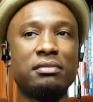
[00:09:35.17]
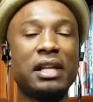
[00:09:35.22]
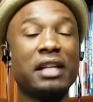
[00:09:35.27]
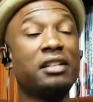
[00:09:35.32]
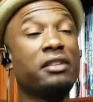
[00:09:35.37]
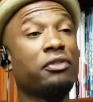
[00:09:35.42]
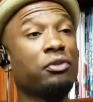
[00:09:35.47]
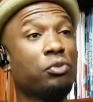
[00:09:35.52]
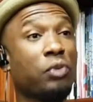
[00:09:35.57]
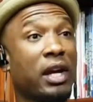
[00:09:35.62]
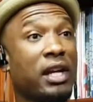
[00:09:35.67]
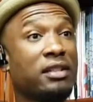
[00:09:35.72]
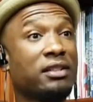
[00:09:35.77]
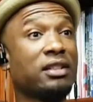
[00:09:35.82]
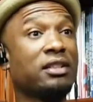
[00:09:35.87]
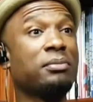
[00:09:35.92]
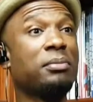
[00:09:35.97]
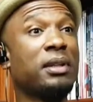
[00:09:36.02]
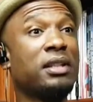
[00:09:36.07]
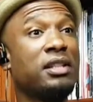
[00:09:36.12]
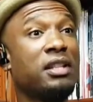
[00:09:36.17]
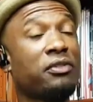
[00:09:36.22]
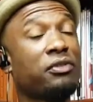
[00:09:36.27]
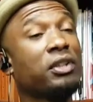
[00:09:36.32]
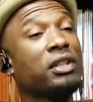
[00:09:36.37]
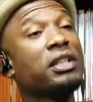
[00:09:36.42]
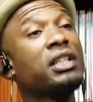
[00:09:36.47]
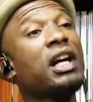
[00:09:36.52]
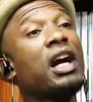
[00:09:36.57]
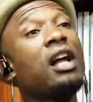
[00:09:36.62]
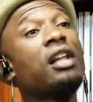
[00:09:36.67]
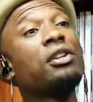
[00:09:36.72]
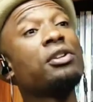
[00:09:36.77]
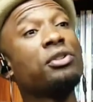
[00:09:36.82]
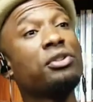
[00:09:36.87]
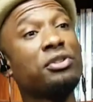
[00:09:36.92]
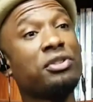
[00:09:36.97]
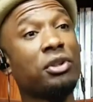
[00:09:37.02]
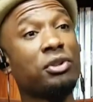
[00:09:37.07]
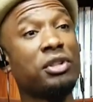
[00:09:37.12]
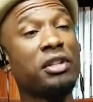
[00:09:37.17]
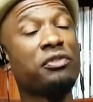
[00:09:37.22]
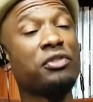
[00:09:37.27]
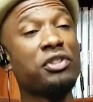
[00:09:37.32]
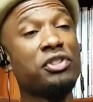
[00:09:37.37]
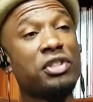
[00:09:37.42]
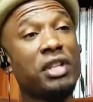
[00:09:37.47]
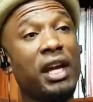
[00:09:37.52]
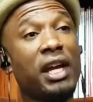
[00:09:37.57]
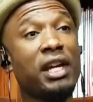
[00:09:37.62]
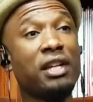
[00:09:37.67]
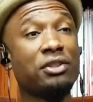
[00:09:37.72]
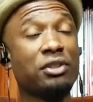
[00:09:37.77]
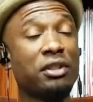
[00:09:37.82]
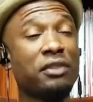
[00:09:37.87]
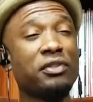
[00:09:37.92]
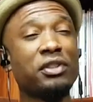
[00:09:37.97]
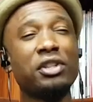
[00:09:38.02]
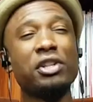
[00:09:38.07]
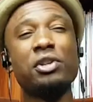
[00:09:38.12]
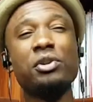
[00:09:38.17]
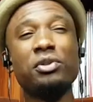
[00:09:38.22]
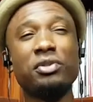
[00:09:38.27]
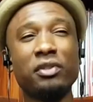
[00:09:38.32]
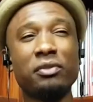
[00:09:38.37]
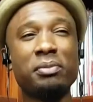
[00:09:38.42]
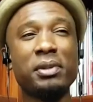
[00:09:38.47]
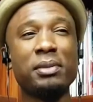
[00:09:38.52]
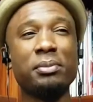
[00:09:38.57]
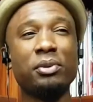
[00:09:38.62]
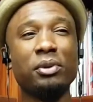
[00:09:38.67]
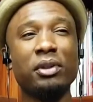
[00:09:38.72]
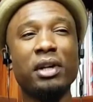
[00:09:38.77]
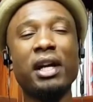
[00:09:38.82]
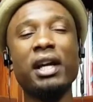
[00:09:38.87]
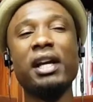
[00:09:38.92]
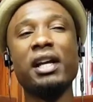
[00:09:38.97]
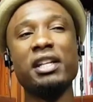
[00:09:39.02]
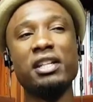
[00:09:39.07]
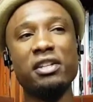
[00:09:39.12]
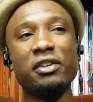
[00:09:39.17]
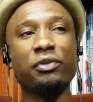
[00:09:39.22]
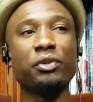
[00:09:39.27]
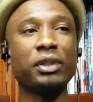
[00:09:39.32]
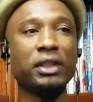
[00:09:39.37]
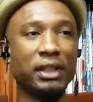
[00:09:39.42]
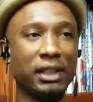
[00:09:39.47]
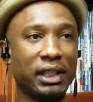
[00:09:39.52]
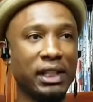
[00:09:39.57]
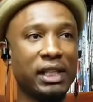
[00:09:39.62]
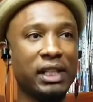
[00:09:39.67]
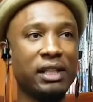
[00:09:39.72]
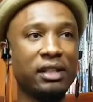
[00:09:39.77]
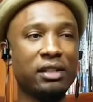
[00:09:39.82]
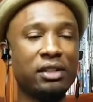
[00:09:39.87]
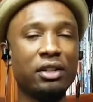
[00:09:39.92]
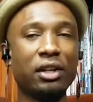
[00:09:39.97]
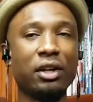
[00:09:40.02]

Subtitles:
not different races, but different colors or different shades or different hues of people differently,